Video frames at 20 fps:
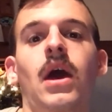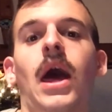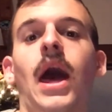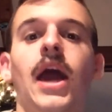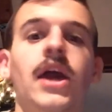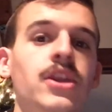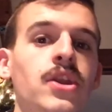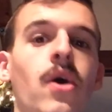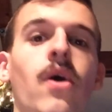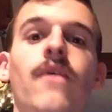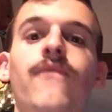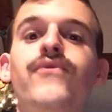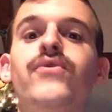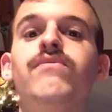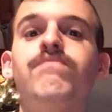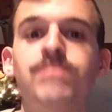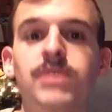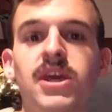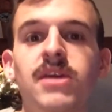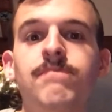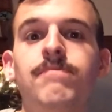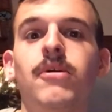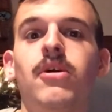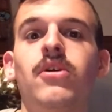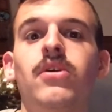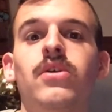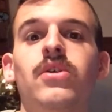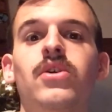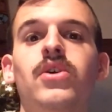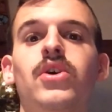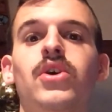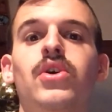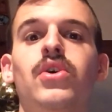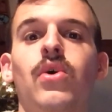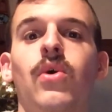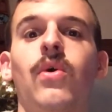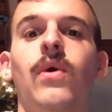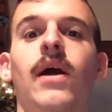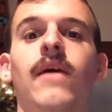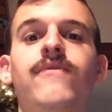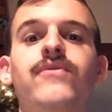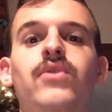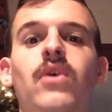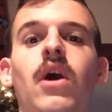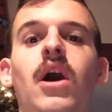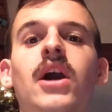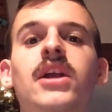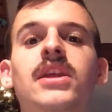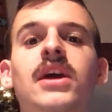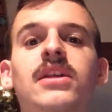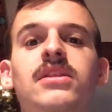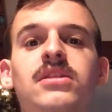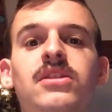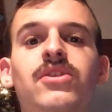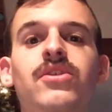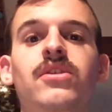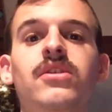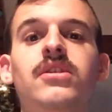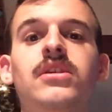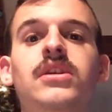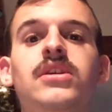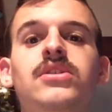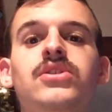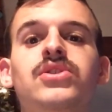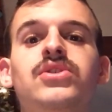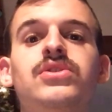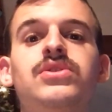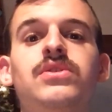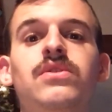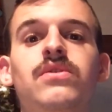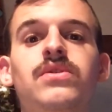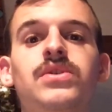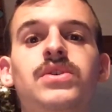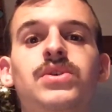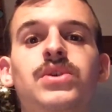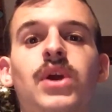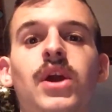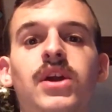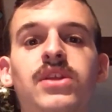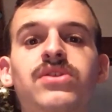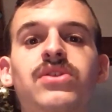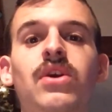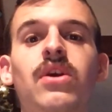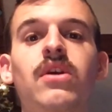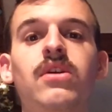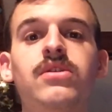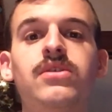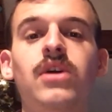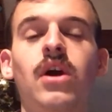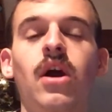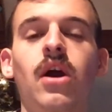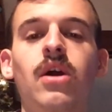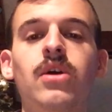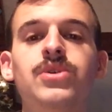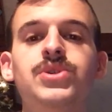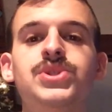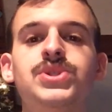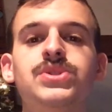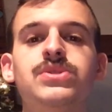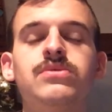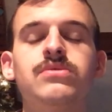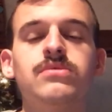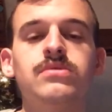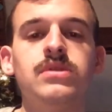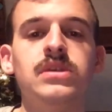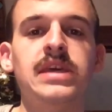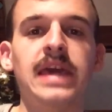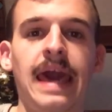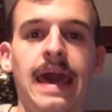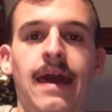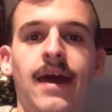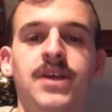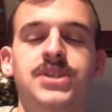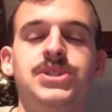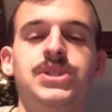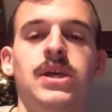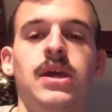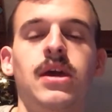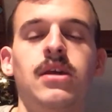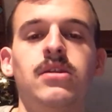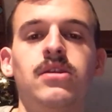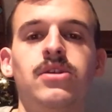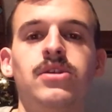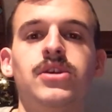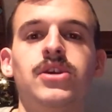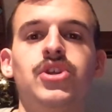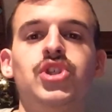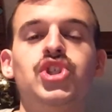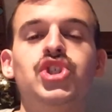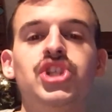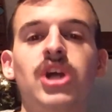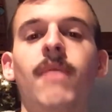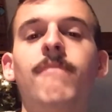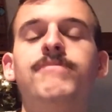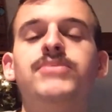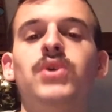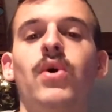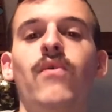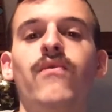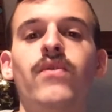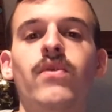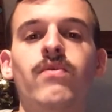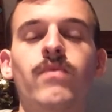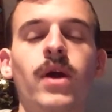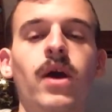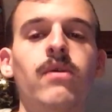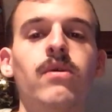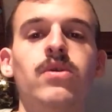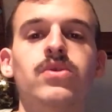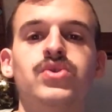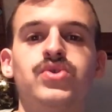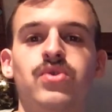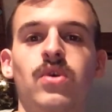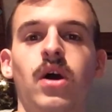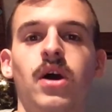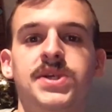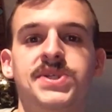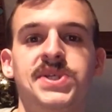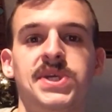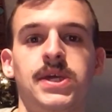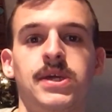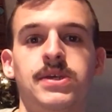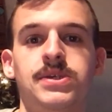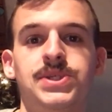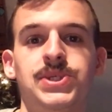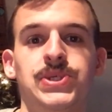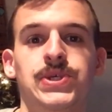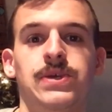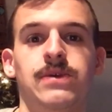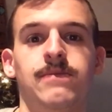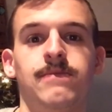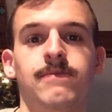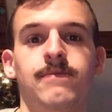I know a few people who have gone and literally hit their car's gas and literally jumped over railroad crossings.